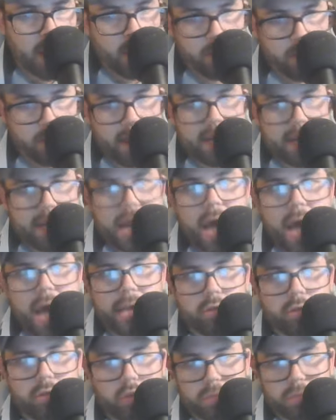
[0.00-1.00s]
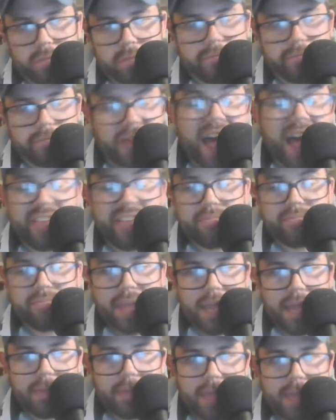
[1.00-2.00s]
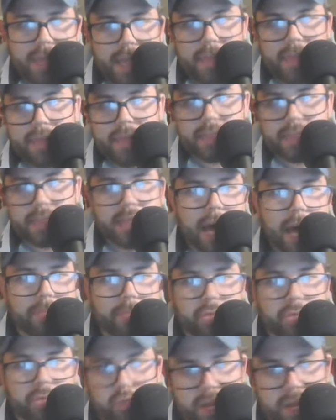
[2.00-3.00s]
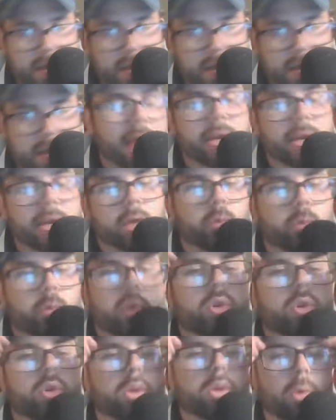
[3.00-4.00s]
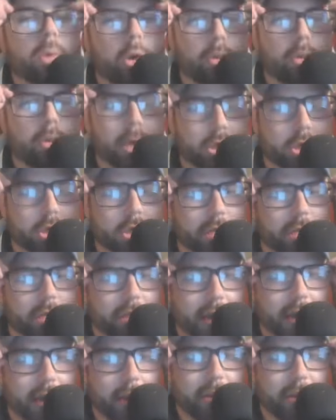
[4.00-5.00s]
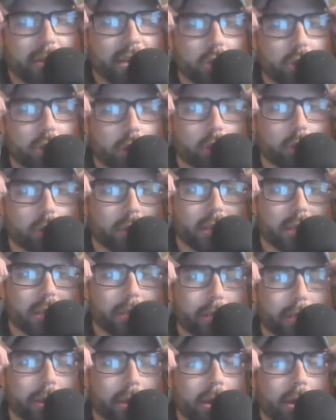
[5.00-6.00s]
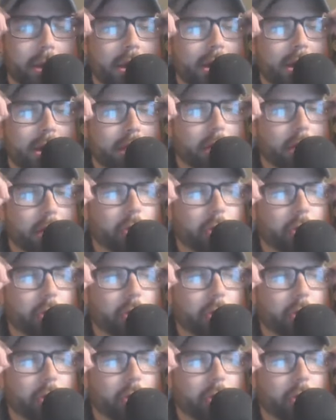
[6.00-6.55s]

what about 9 groups of 5, maybe? And then the top 3, you know, you could do a whole bunch of different combinations with it, but the